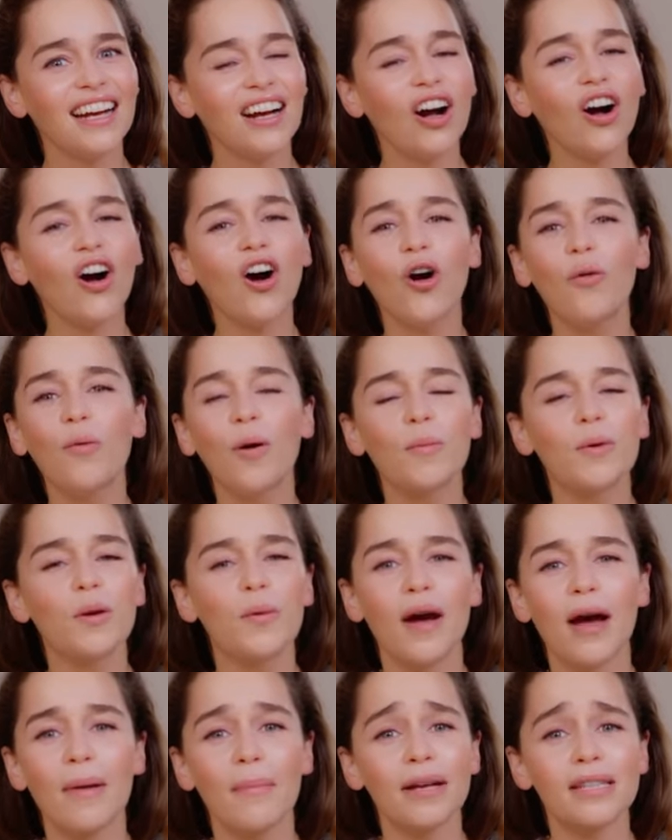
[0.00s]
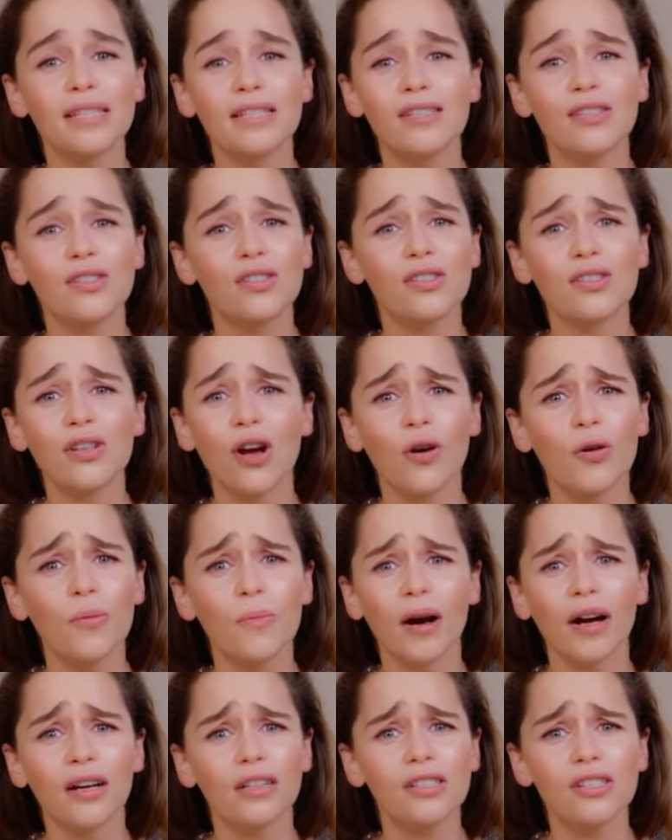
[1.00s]
Oh, what we wear matters so
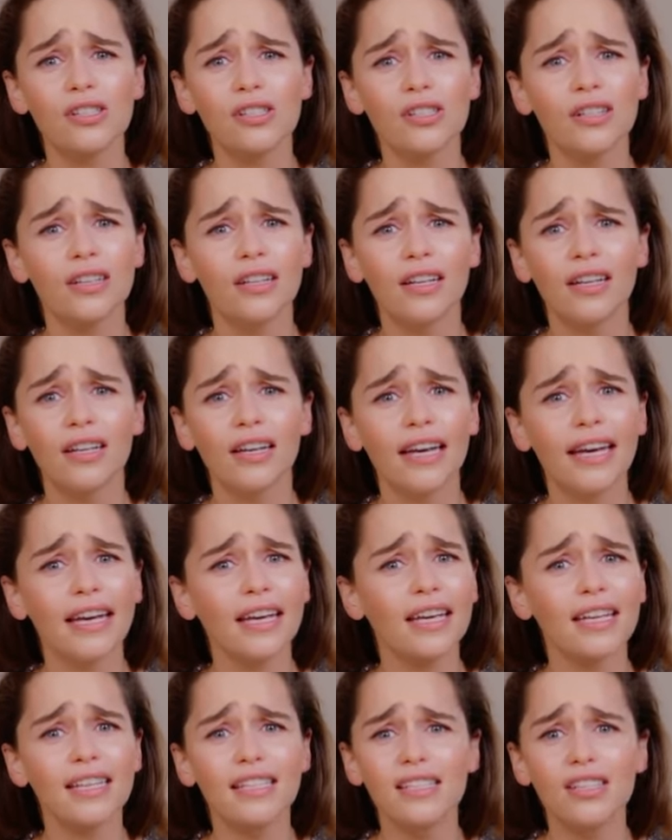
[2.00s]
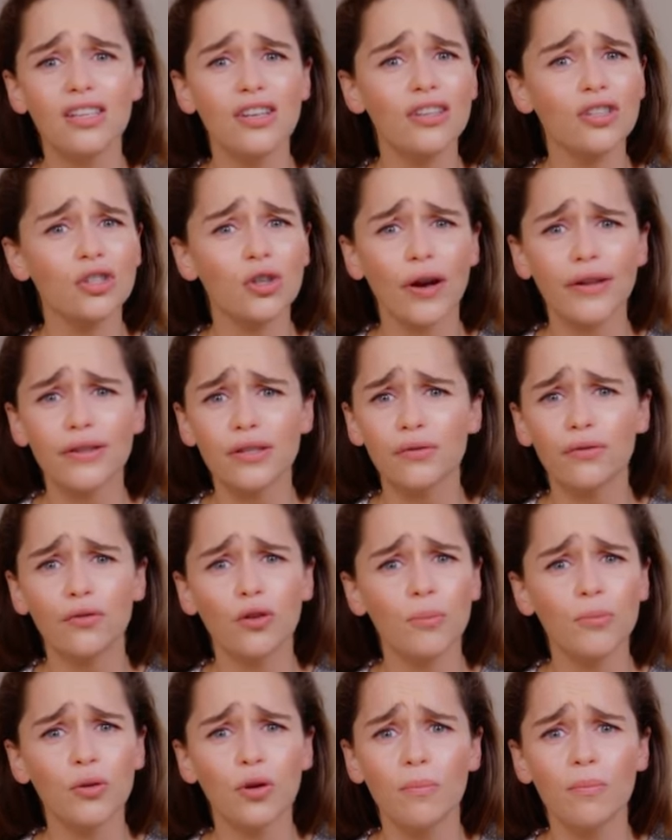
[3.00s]
much. It can
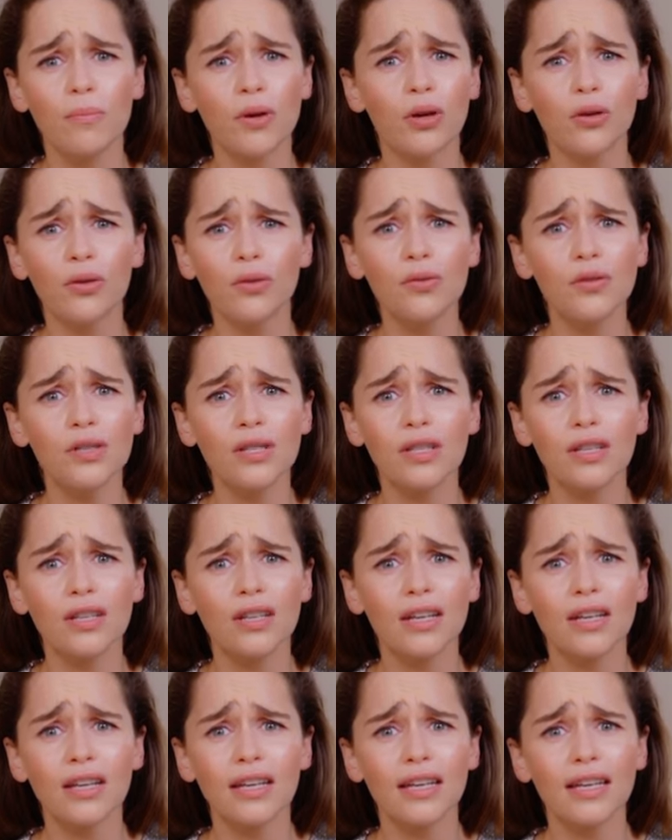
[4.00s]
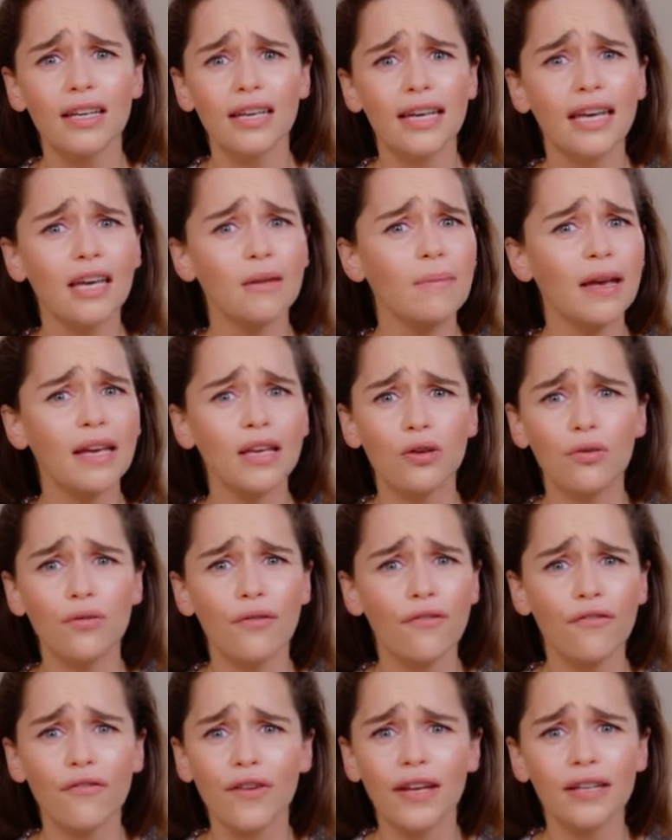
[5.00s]
transform your mood. It can make you
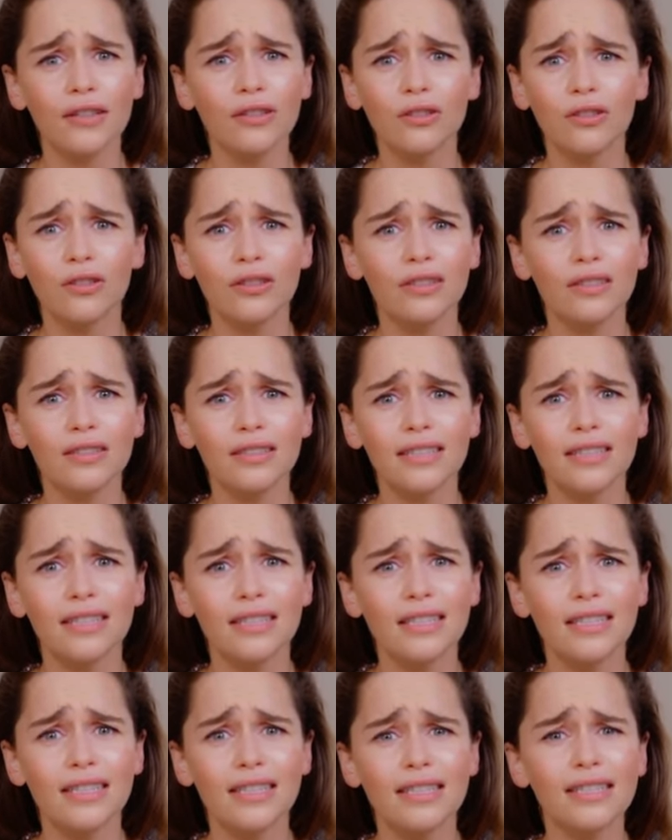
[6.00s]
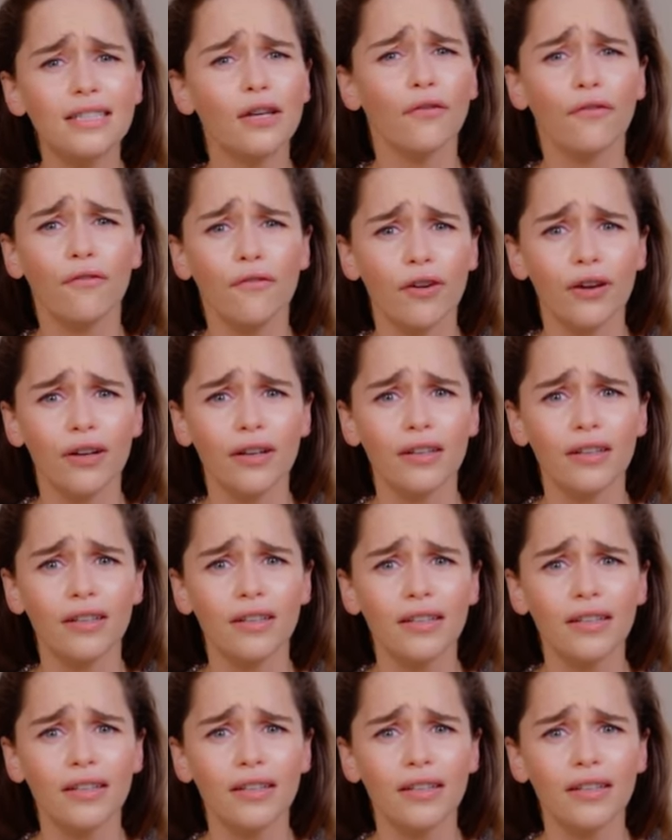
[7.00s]
feel different.